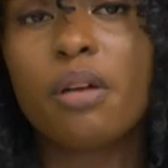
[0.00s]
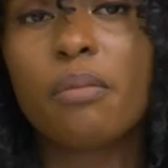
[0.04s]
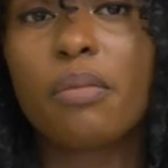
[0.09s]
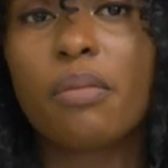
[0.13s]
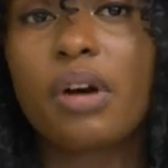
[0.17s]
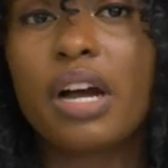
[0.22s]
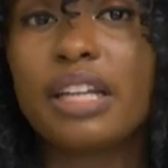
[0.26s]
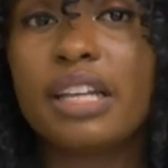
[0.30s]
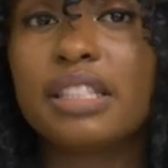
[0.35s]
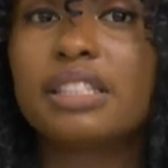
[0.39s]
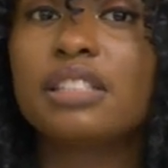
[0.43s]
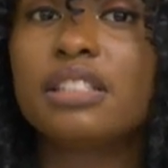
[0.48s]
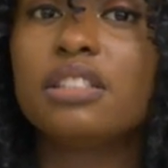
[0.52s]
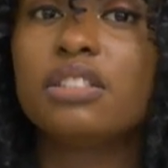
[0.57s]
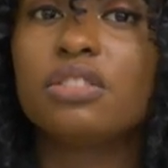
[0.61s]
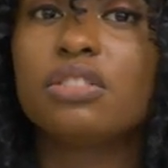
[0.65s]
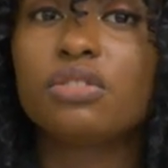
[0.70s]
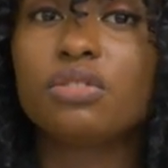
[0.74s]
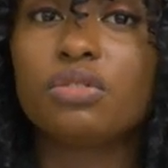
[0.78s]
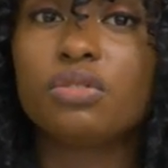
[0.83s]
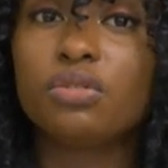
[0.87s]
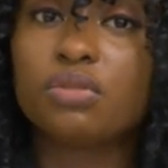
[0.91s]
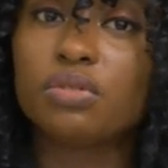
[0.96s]
but I
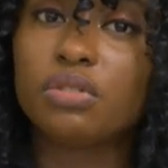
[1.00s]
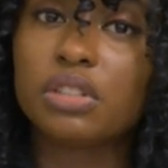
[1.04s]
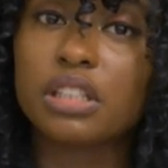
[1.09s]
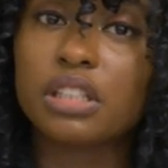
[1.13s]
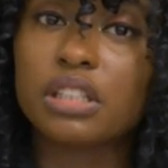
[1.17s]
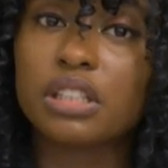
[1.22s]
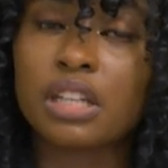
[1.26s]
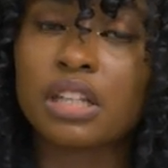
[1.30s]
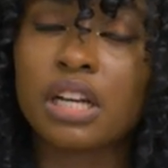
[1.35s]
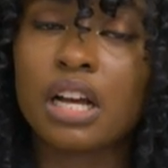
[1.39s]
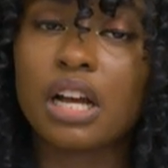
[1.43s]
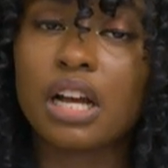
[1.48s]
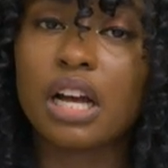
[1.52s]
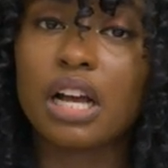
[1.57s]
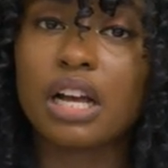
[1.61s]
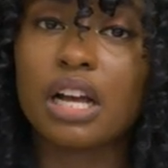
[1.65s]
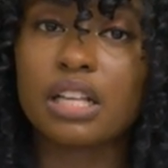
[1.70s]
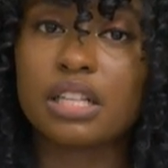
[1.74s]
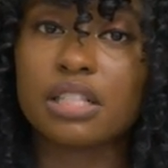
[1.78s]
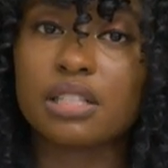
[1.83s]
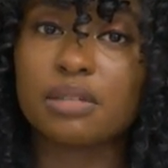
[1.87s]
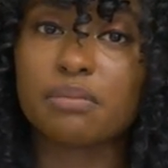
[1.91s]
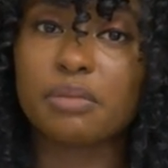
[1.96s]
still do it
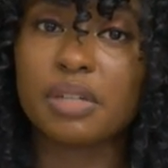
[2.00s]
as